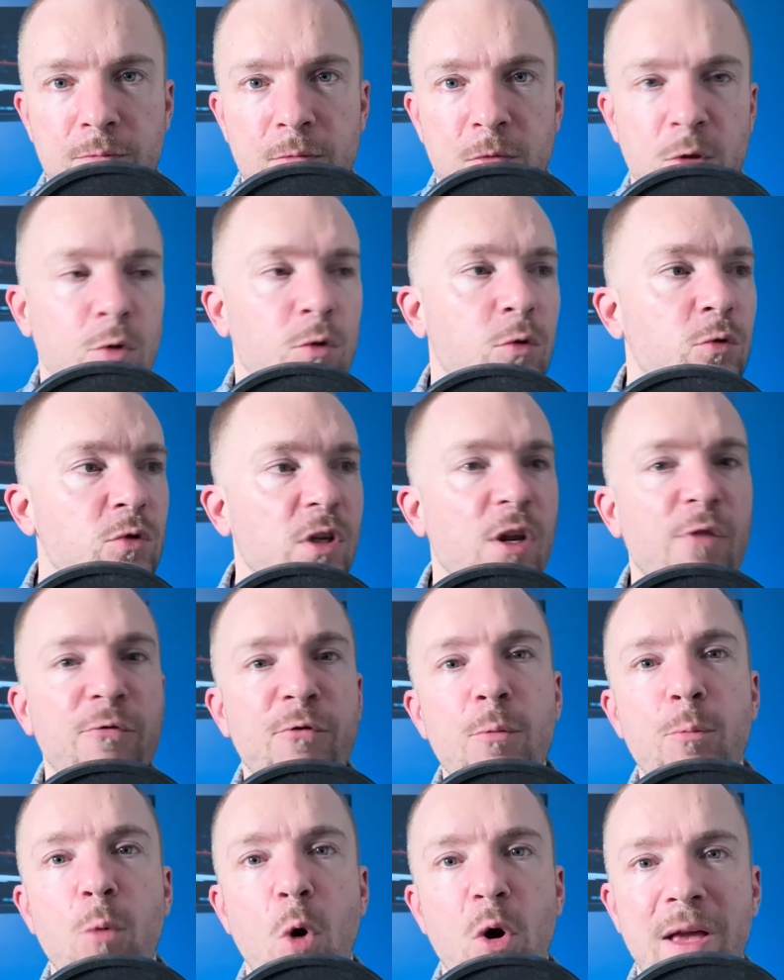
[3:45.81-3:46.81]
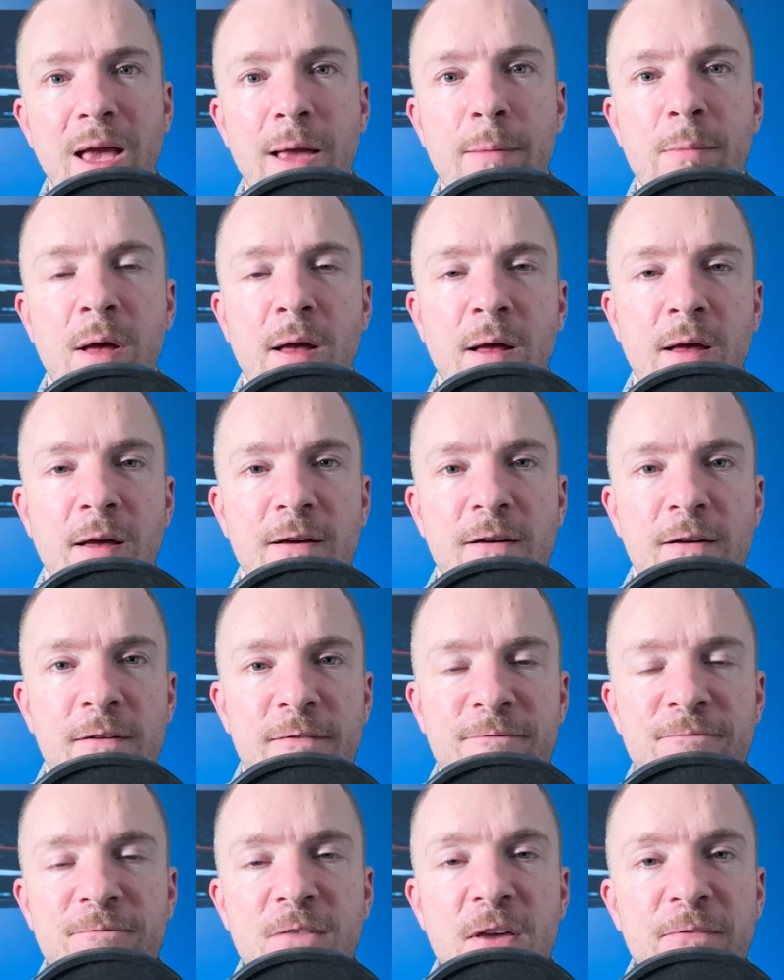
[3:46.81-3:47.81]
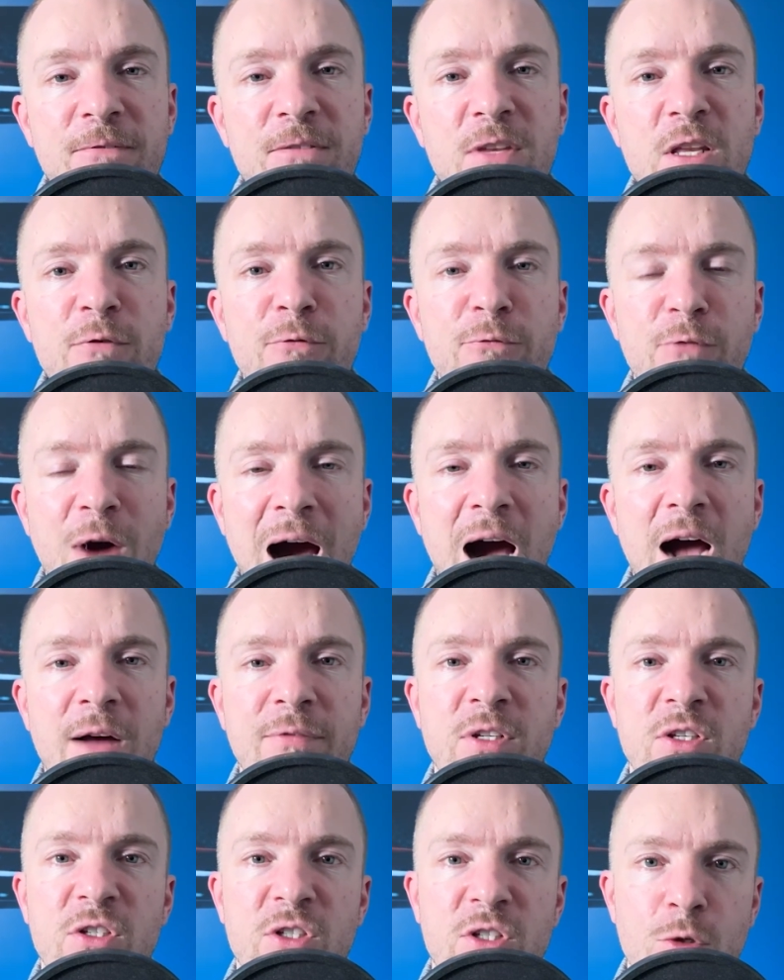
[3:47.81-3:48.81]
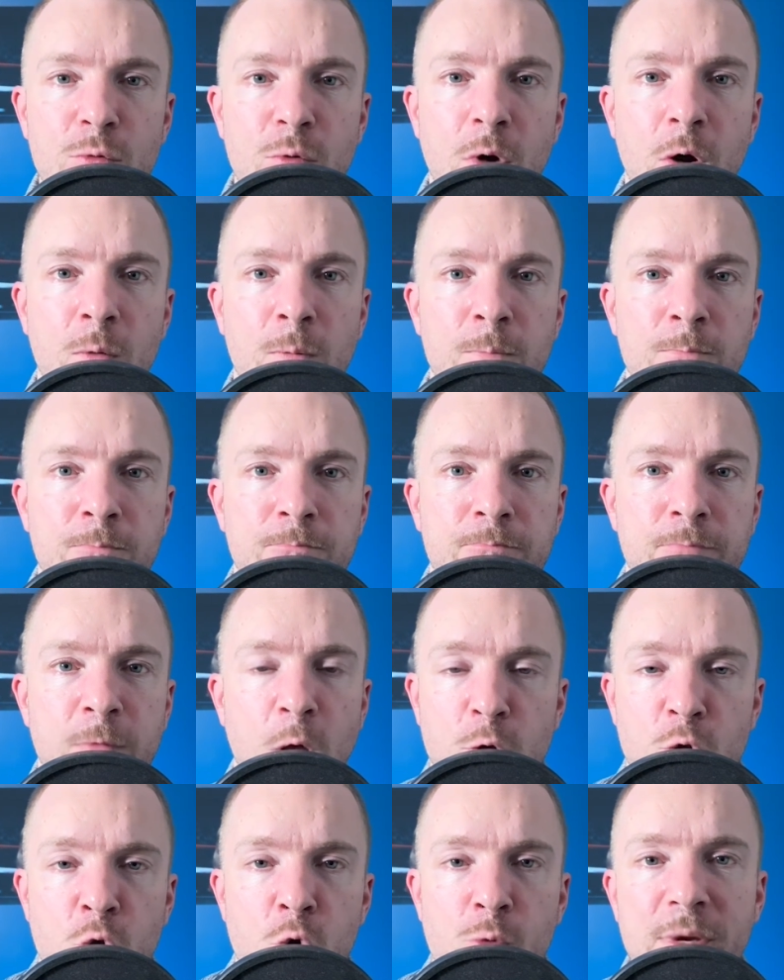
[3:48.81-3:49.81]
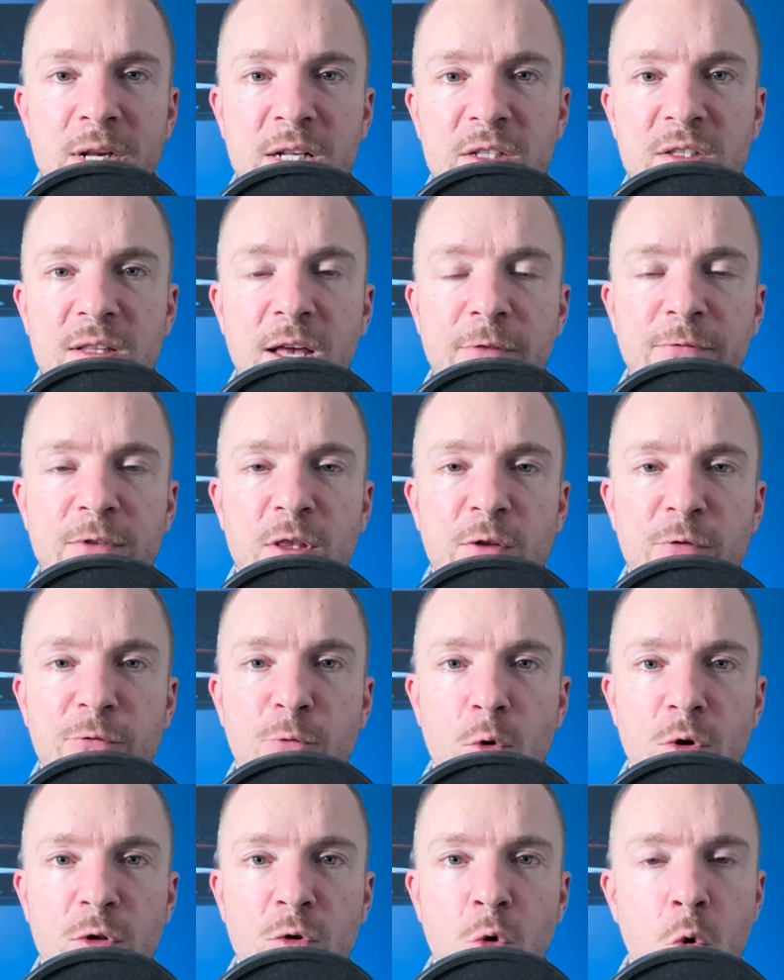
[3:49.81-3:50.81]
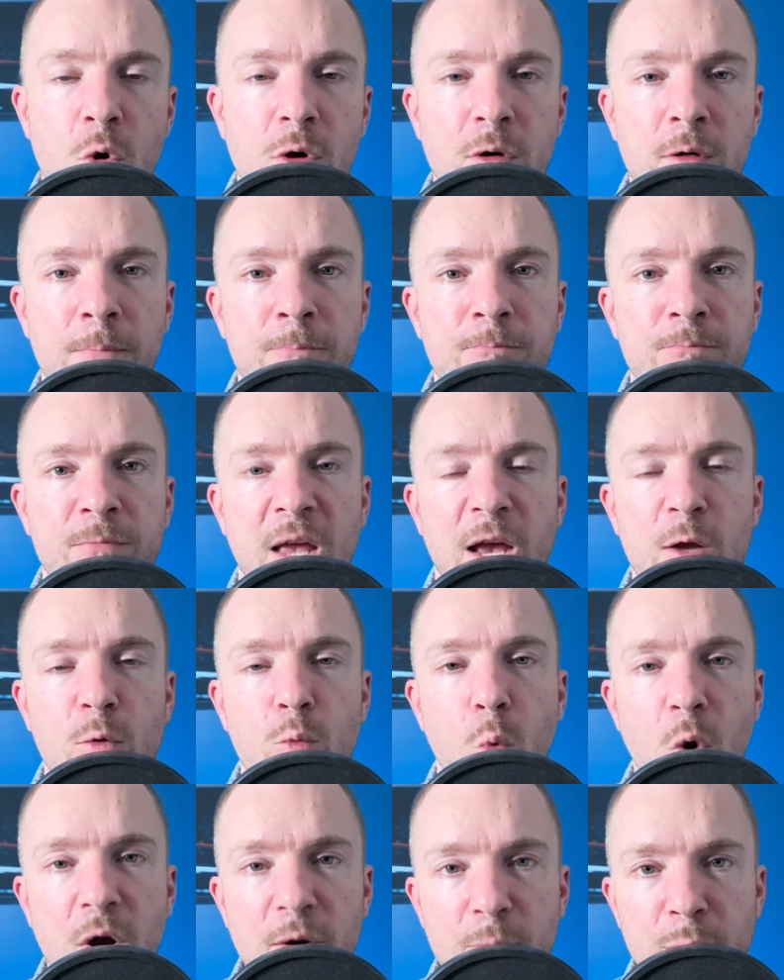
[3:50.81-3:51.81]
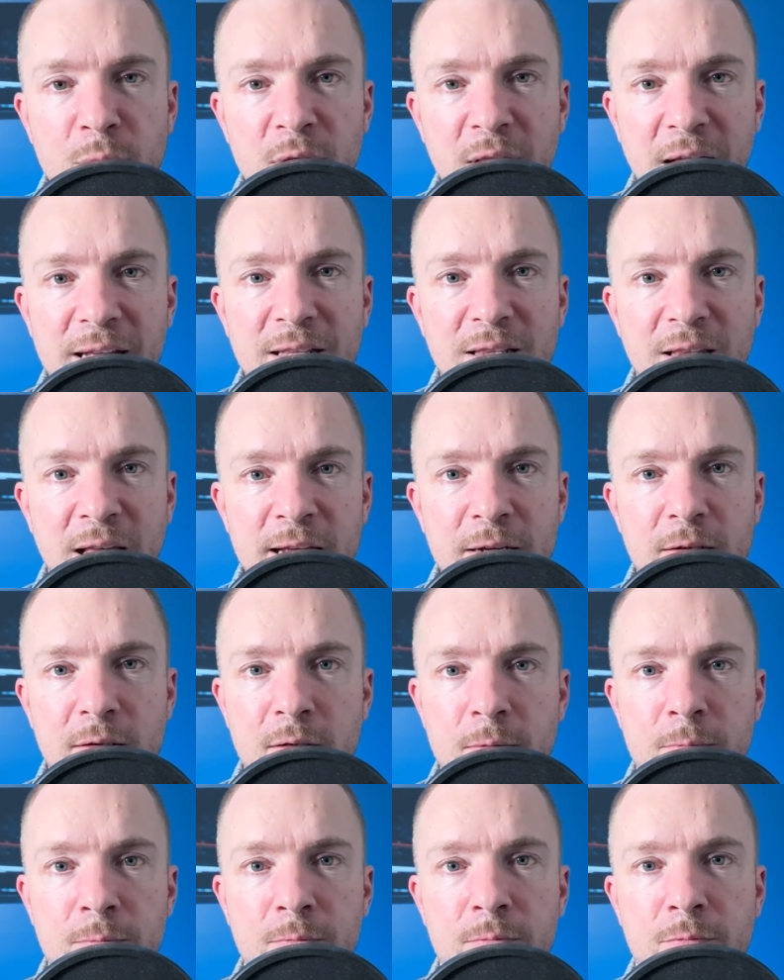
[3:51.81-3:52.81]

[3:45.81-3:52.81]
You're losing the football game 55-0. 2 minutes left in the fourth quarter, and one play later,